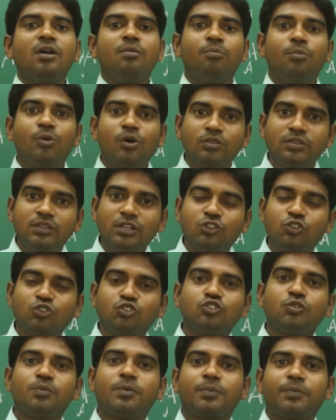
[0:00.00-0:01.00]
both the two
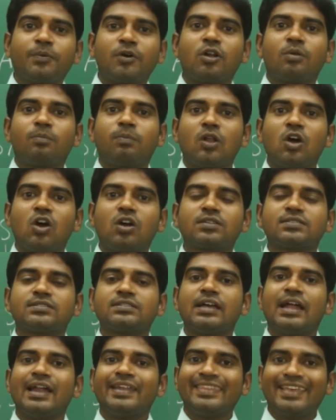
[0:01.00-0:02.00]
superpower
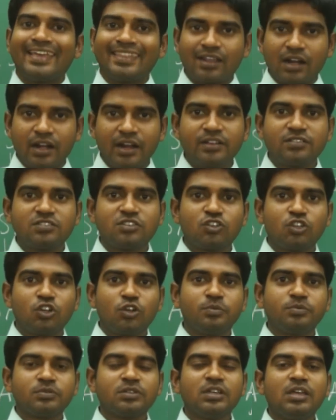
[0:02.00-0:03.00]
blocs and the other nation
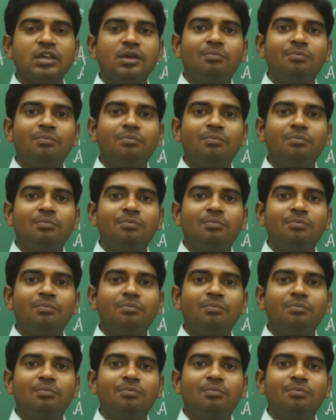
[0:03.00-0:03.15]
groups